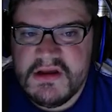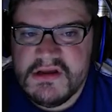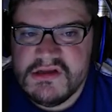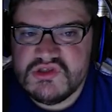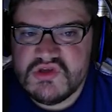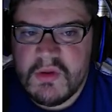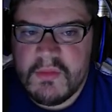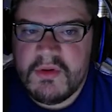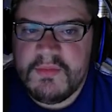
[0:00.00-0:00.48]

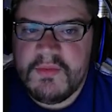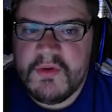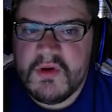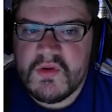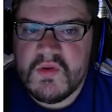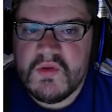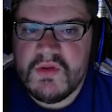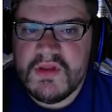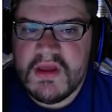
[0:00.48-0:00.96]
So I'm going to put
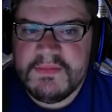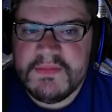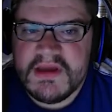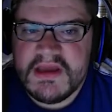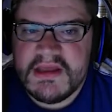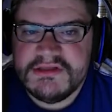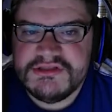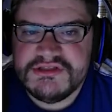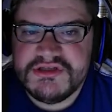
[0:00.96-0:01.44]
Kool-Aid
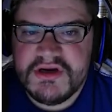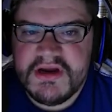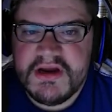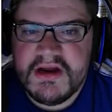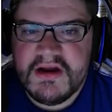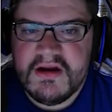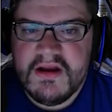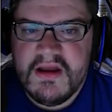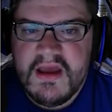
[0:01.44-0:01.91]
McKinstry
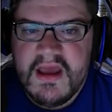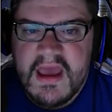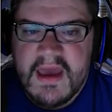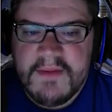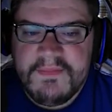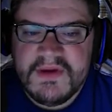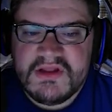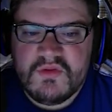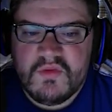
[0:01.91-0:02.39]
here.
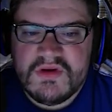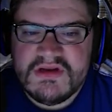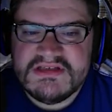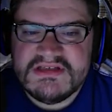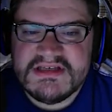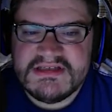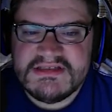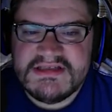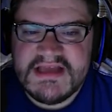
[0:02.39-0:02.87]
At pick
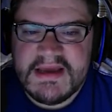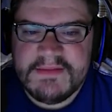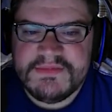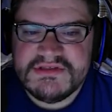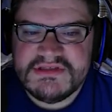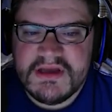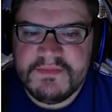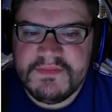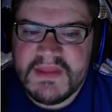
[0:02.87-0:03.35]
26,
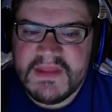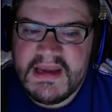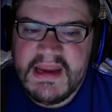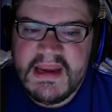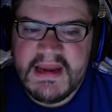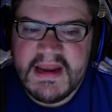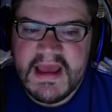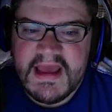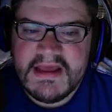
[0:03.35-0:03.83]
Tampa's up. They
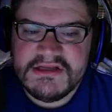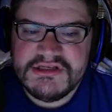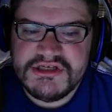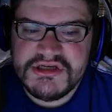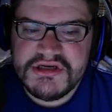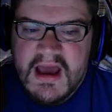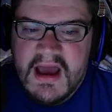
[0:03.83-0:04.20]
need edge.